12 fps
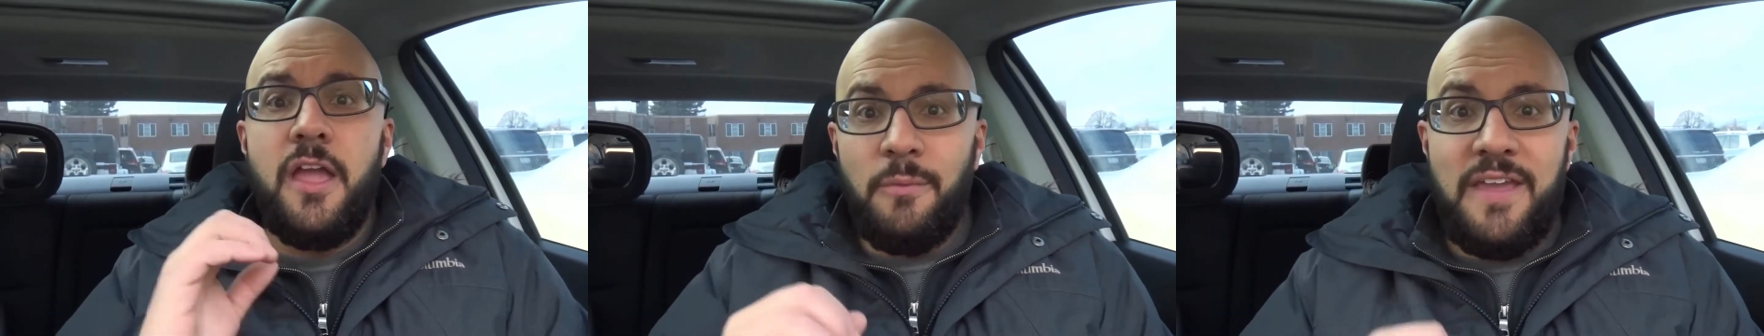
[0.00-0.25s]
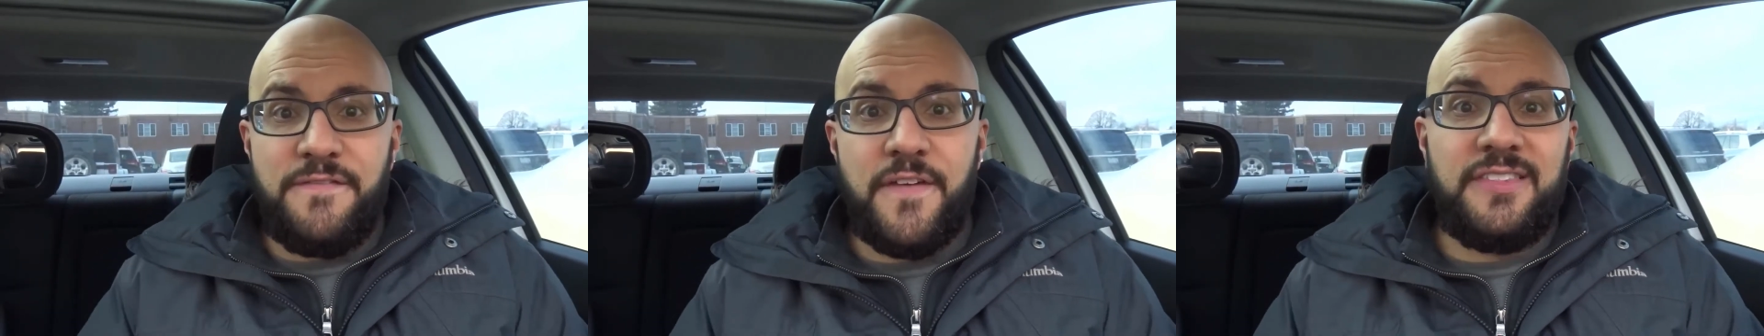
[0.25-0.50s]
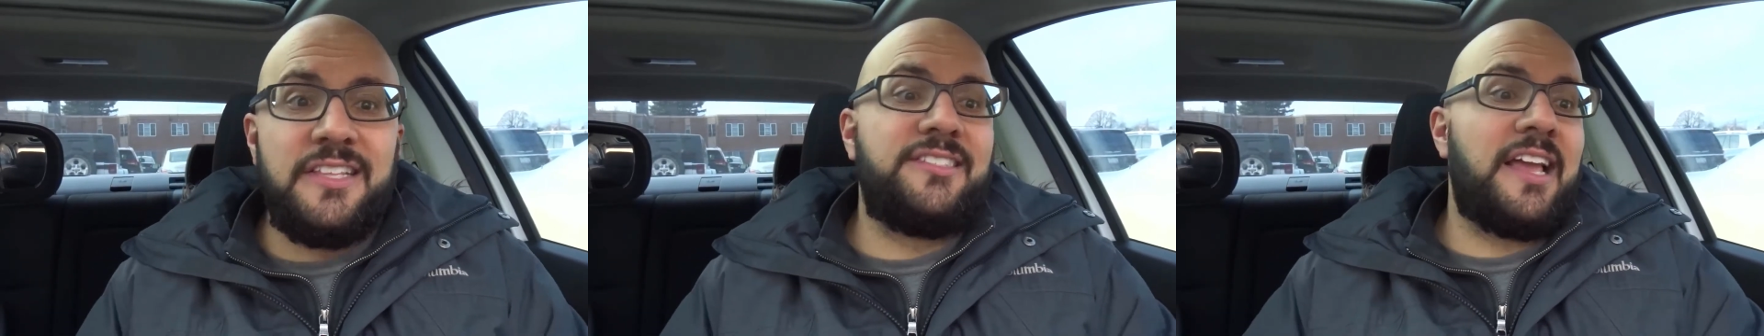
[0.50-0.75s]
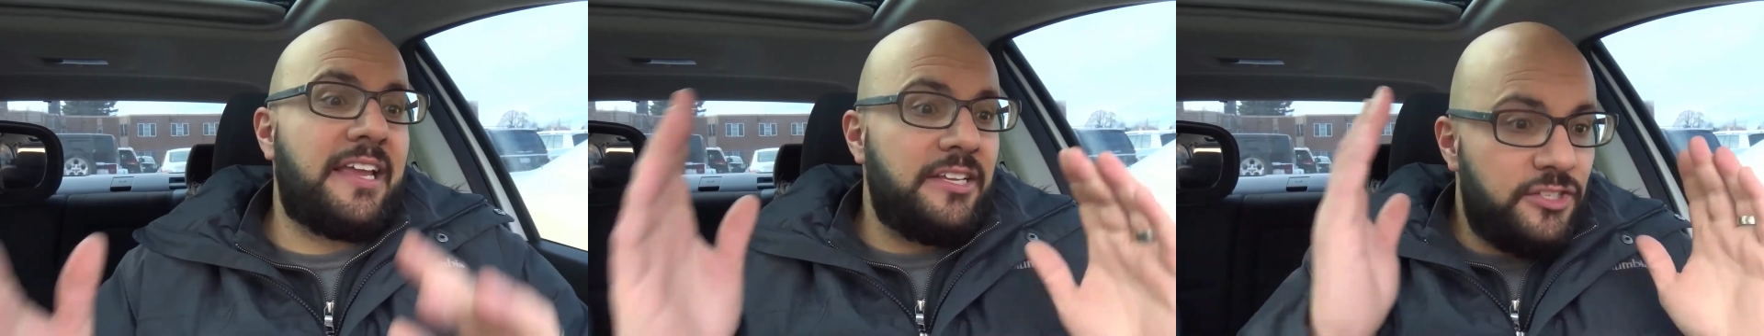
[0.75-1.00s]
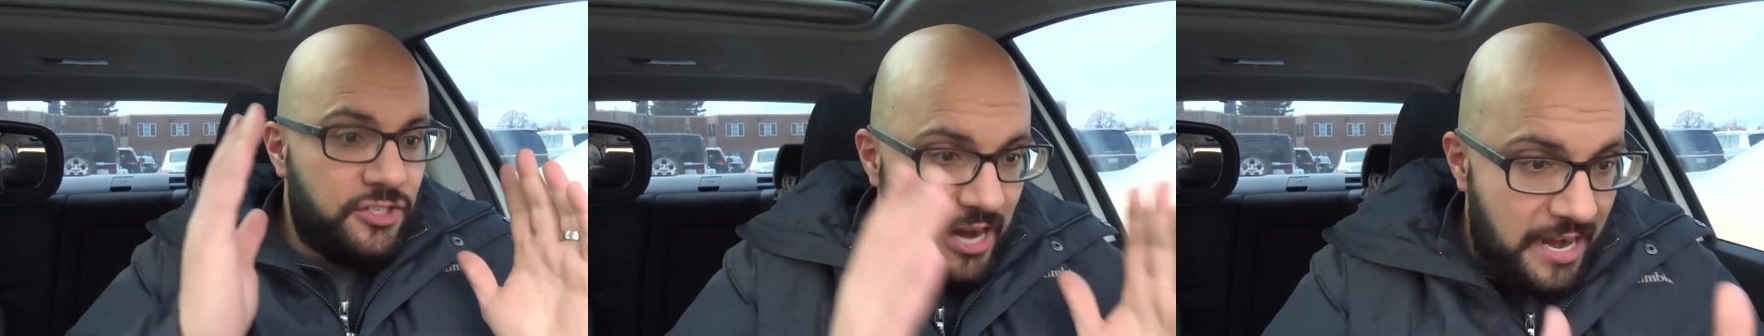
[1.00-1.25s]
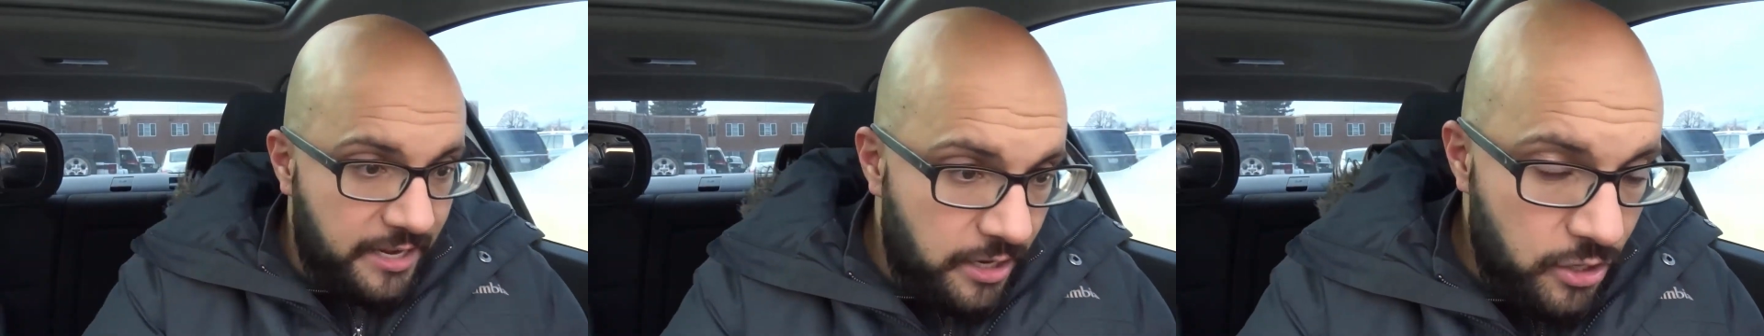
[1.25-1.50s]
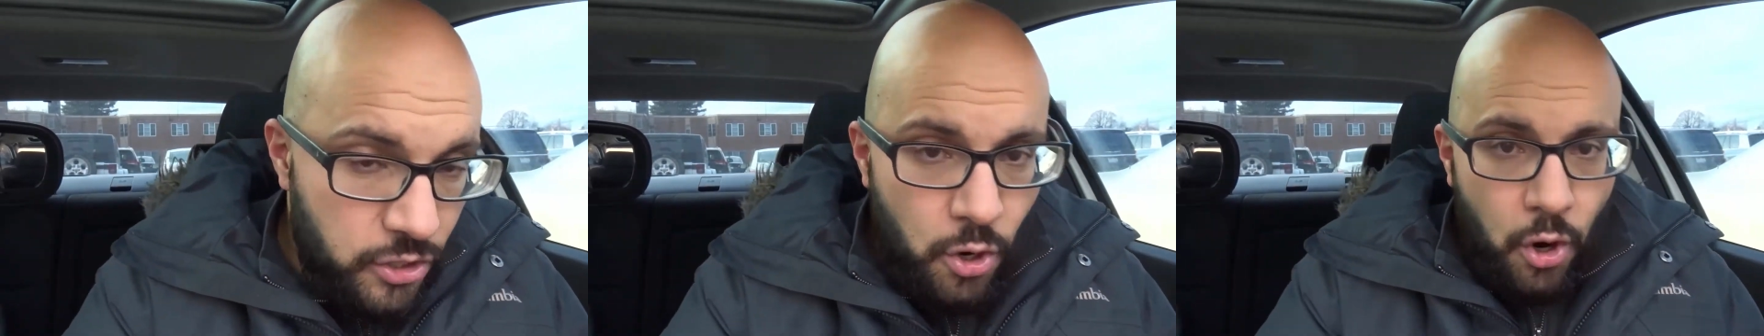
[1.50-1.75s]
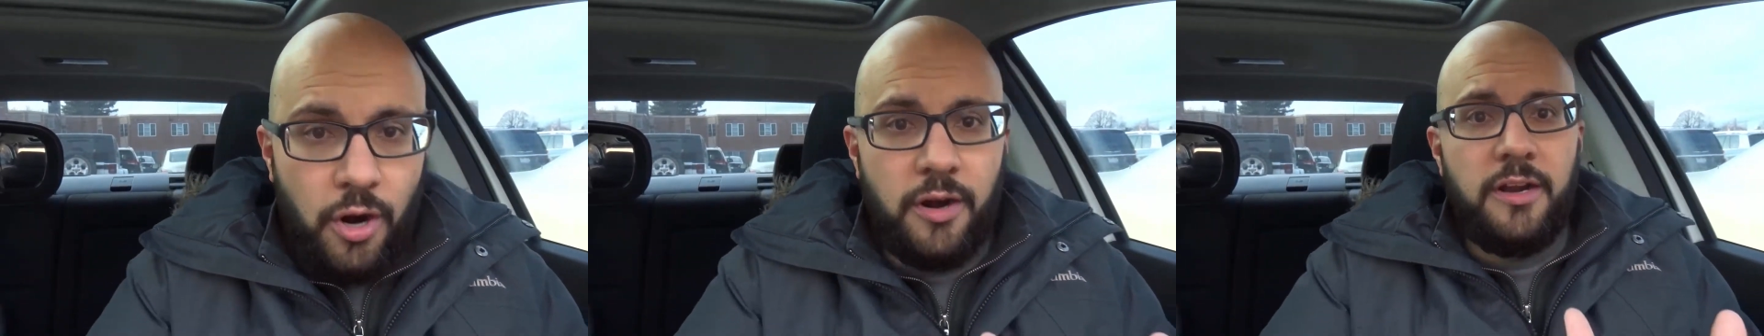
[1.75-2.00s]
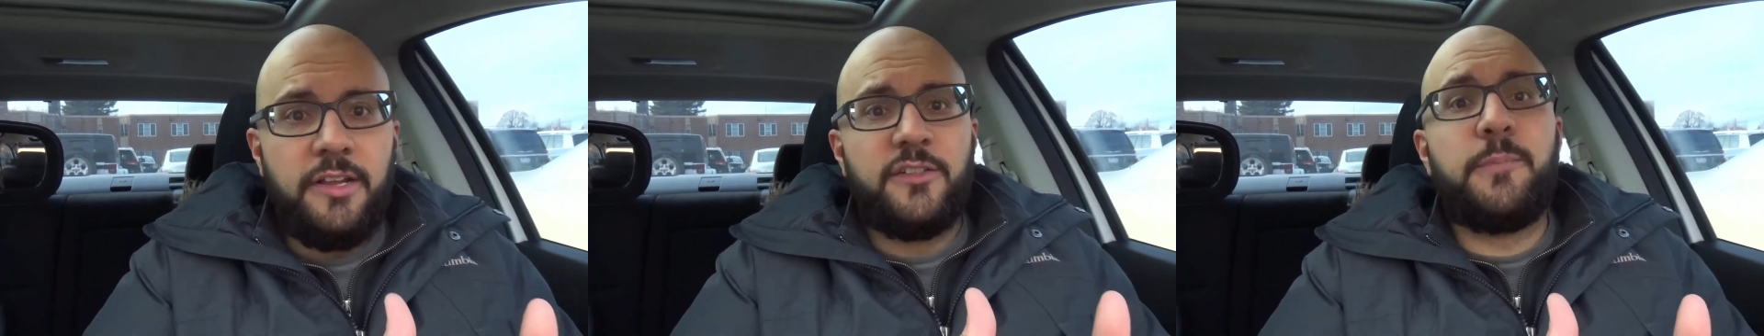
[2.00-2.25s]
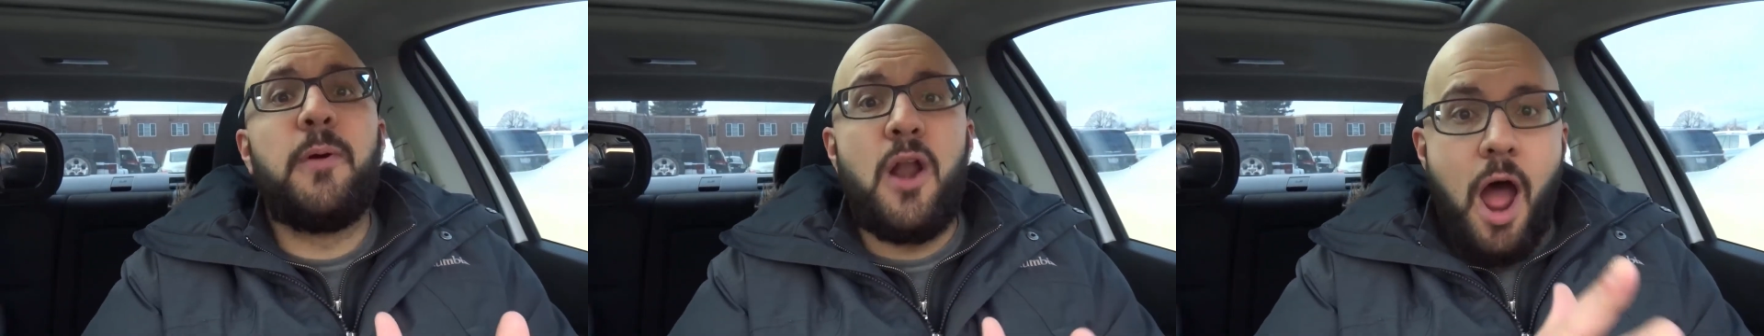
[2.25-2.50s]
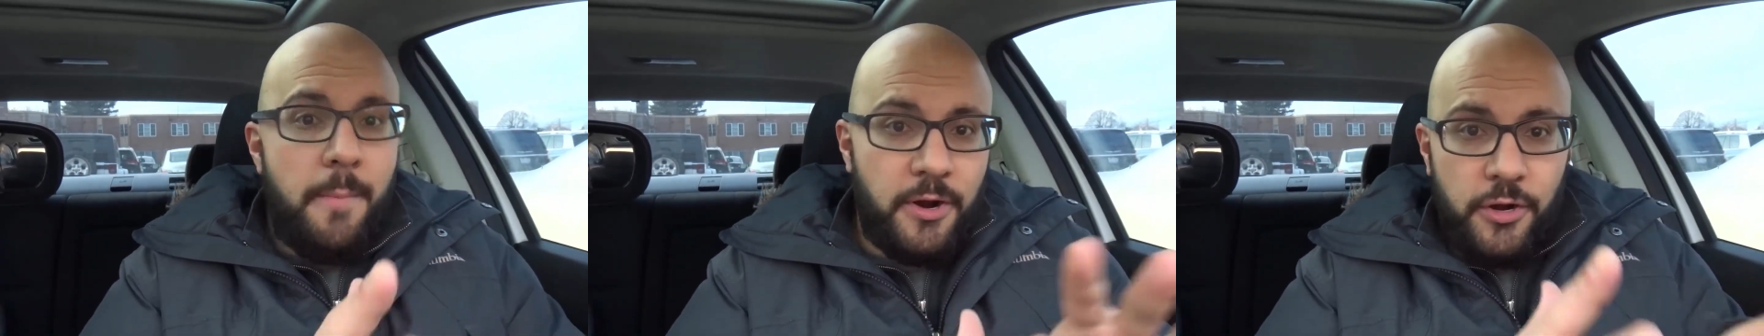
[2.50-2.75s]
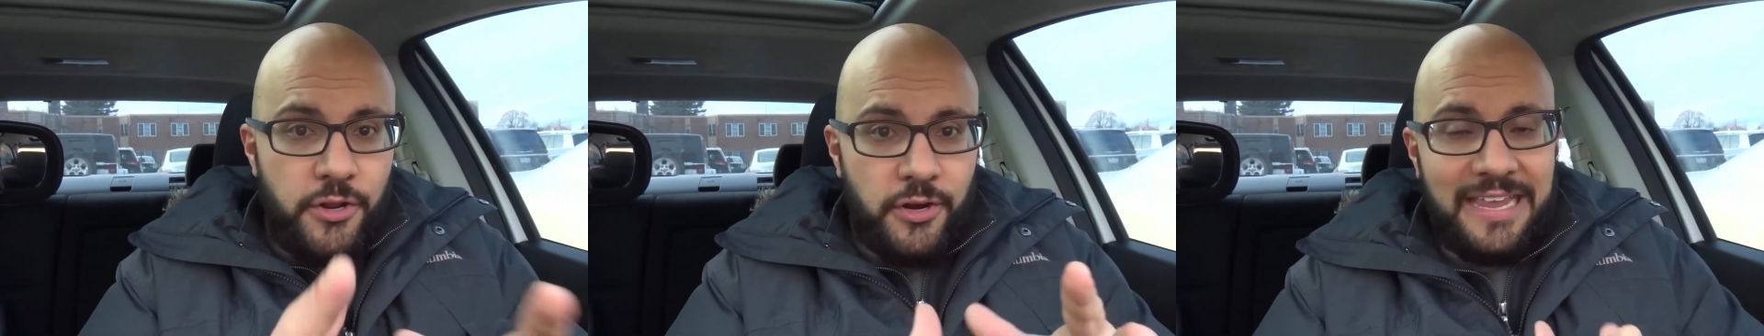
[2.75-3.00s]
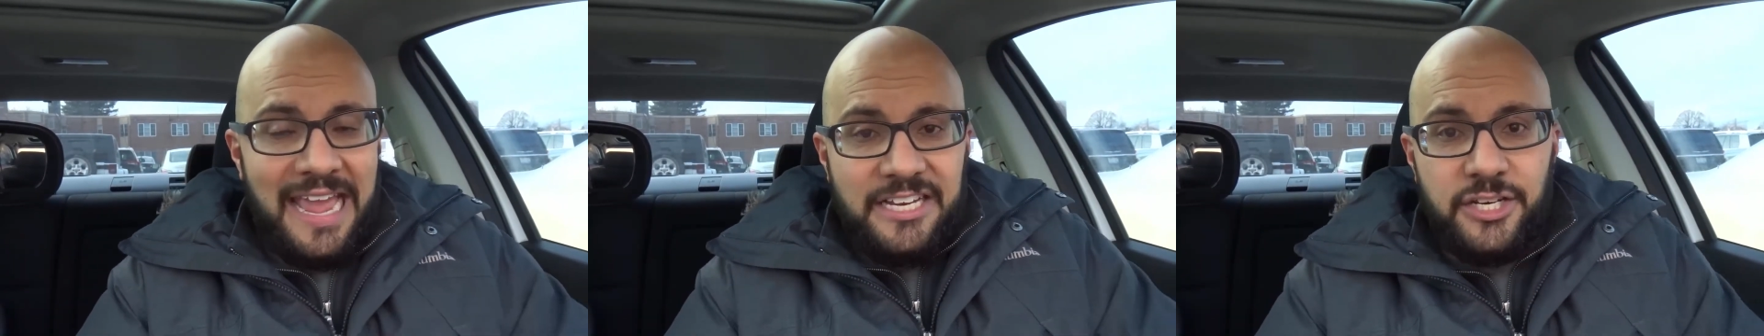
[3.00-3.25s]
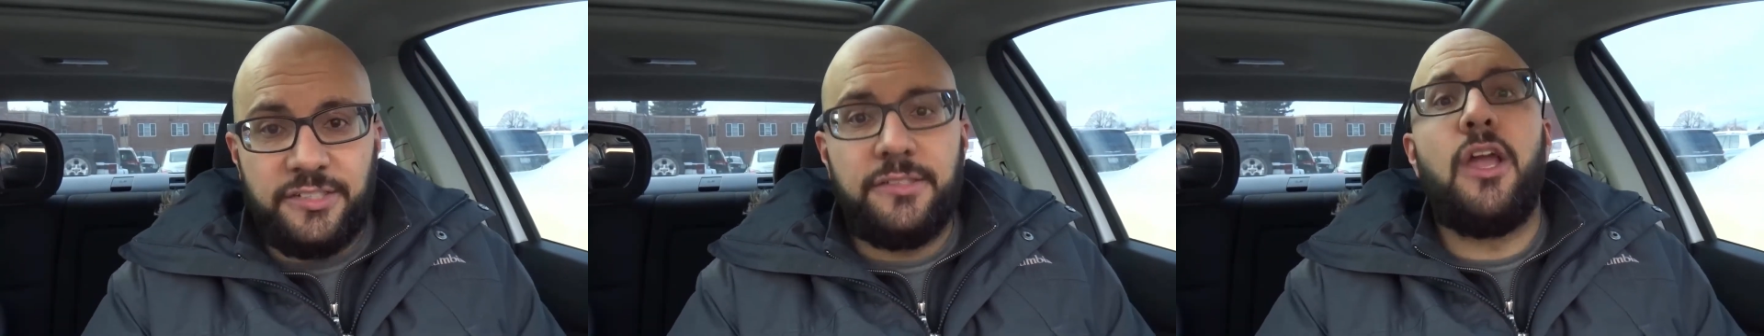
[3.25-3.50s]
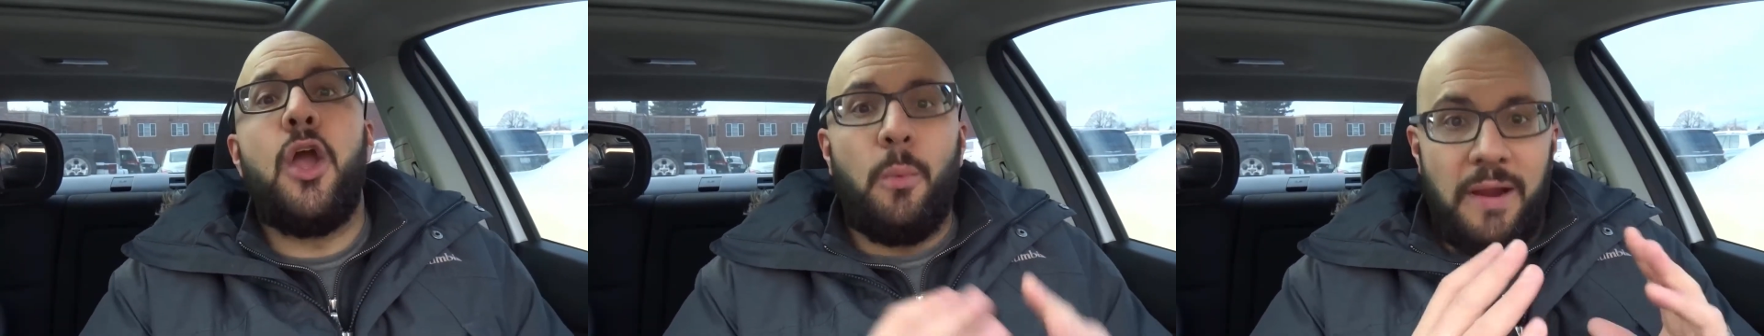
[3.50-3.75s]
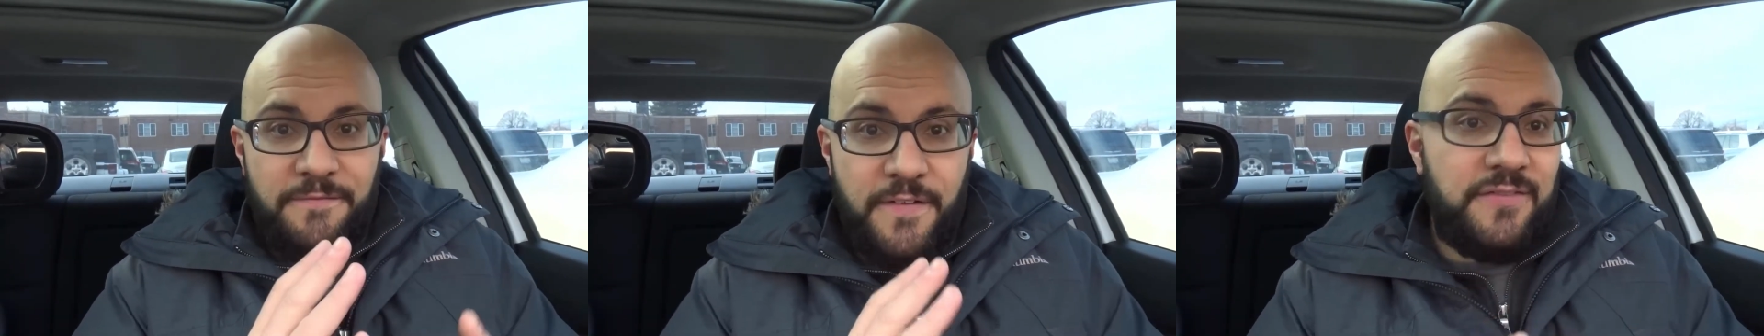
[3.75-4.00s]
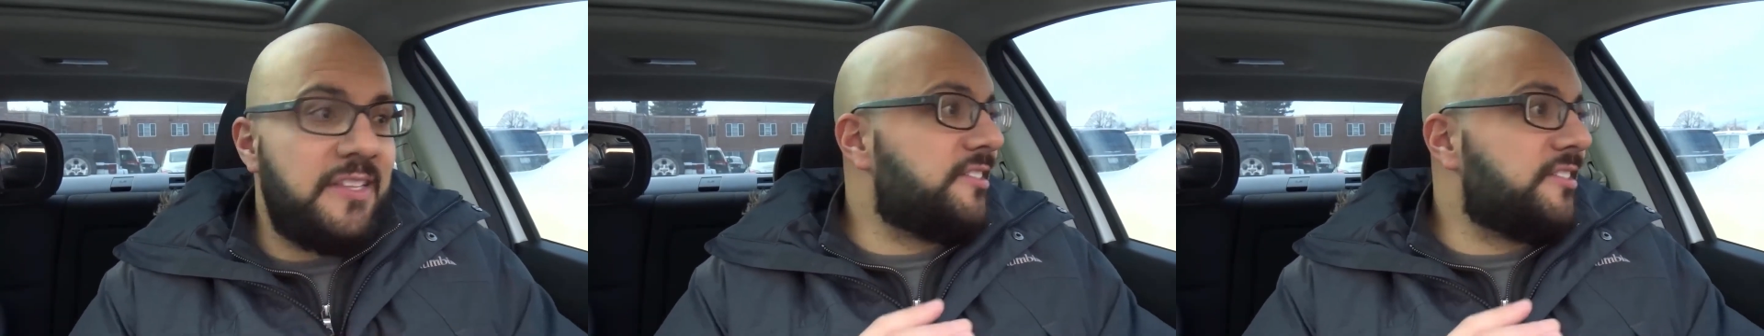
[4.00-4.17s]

wait 15 seconds, check your speedometer, your gauges. Wait 15